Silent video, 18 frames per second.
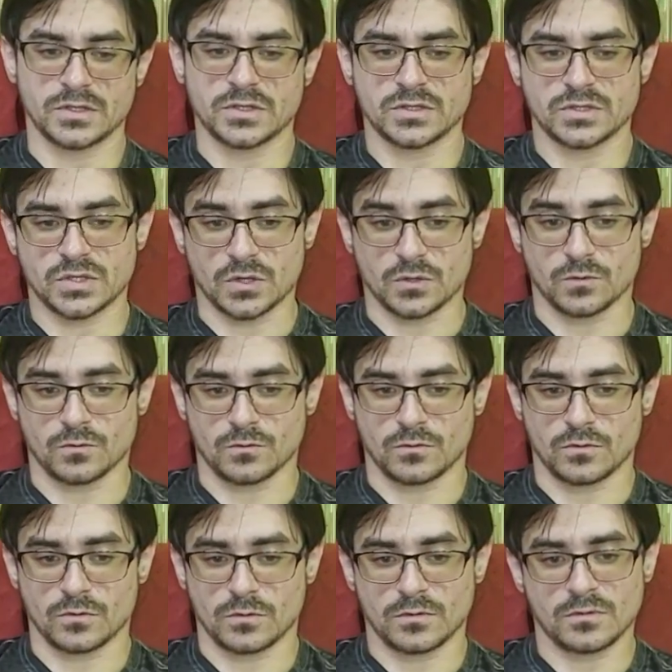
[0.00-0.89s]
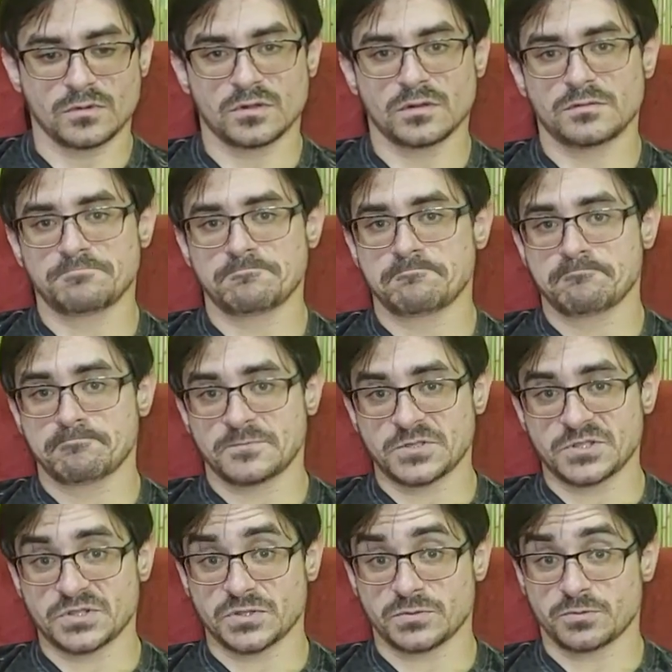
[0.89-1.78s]
So,
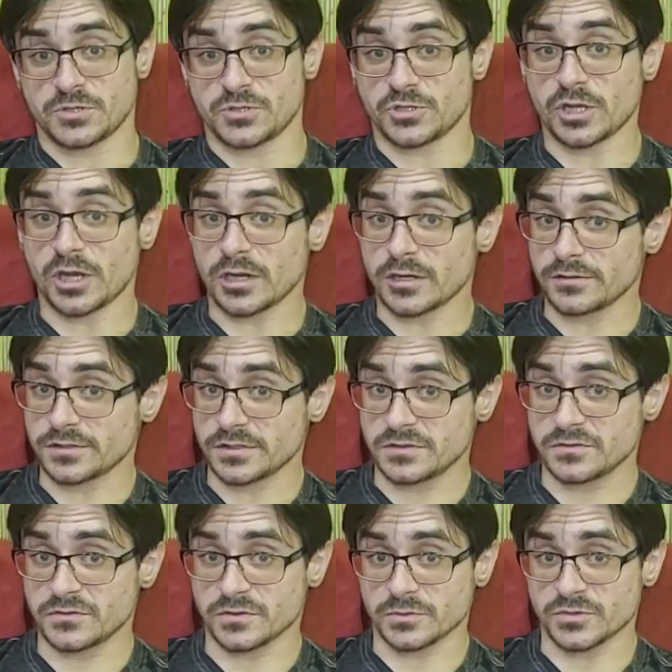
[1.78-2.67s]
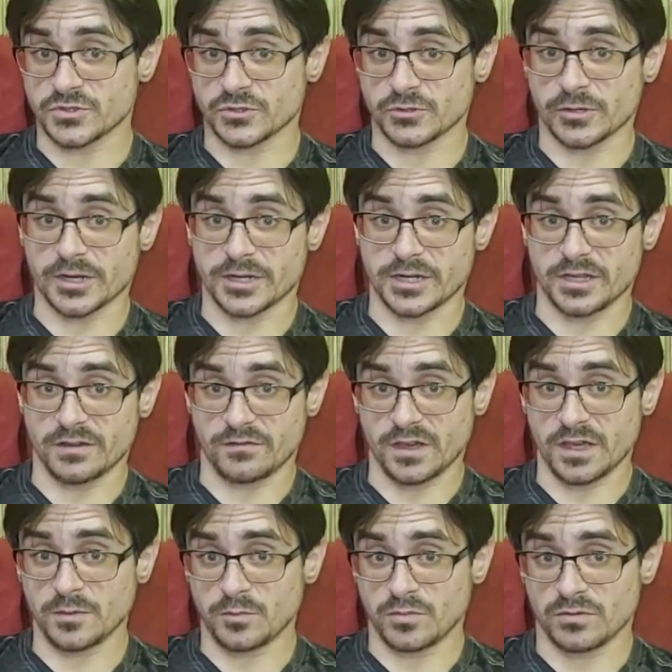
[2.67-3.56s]
this has been Jonathan from Serenity
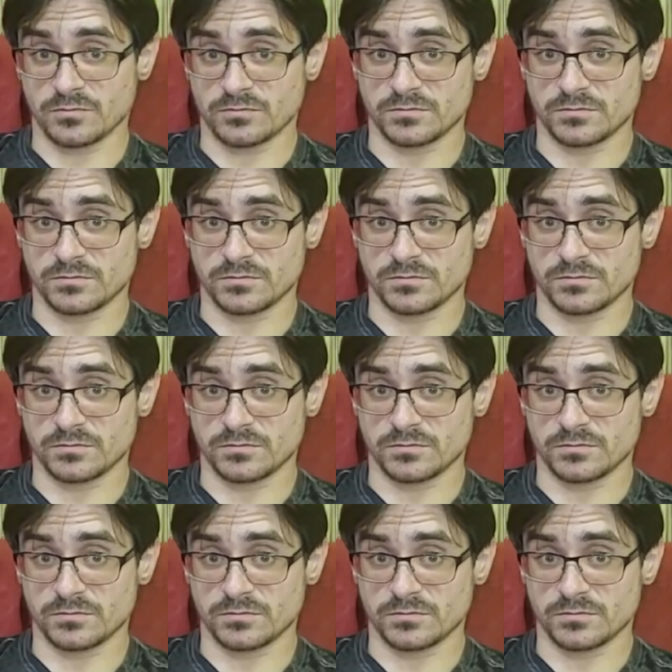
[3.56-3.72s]
Vape.